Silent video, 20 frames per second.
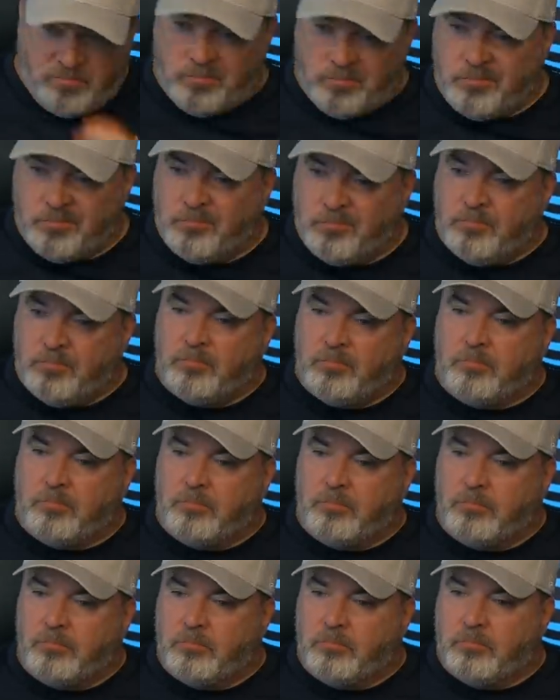how different
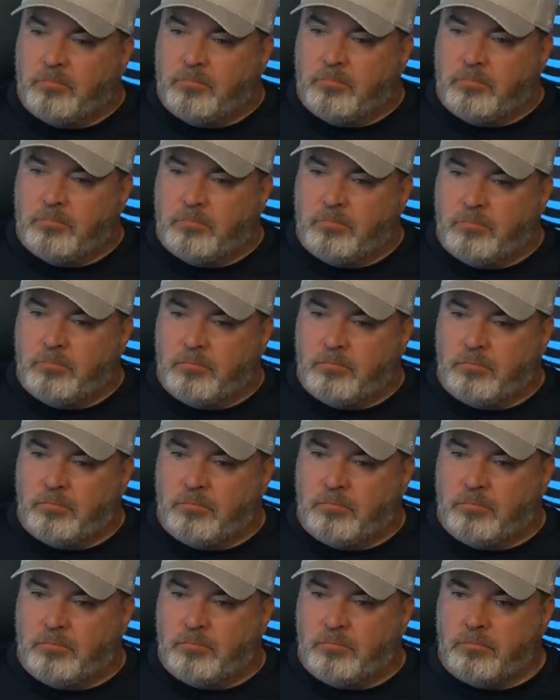is it from the one that
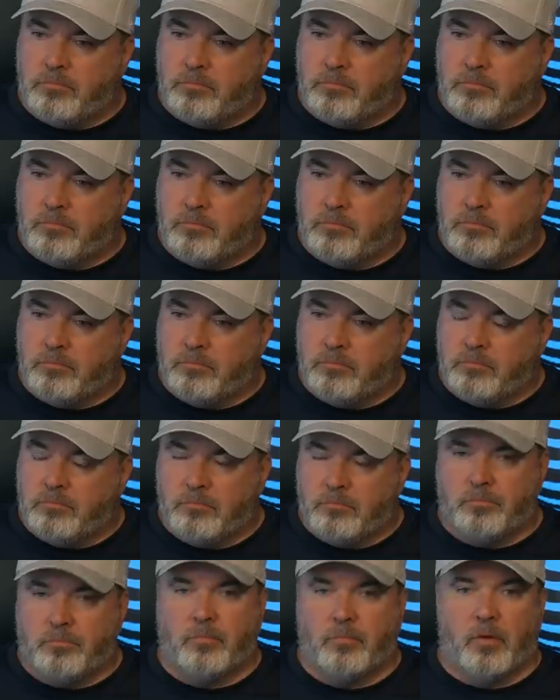you've been kind of
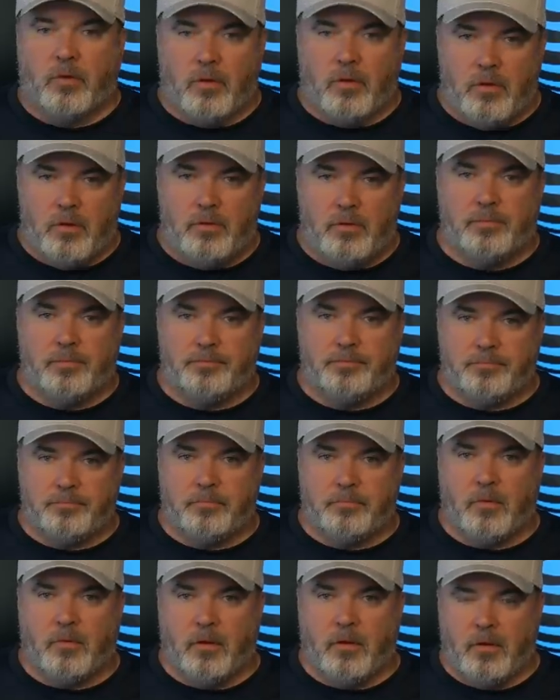accustomed to seeing over the
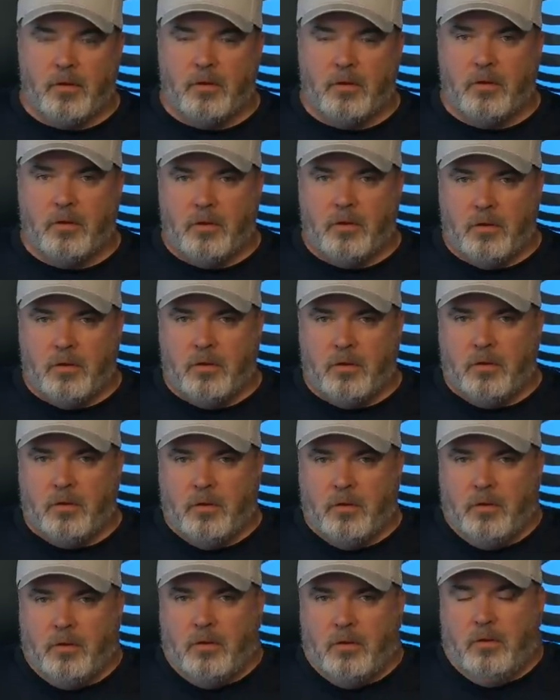years with what Schwartz
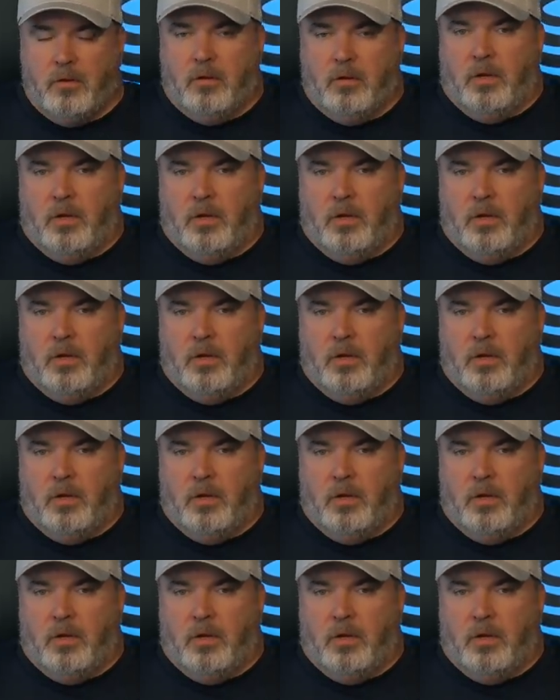had think.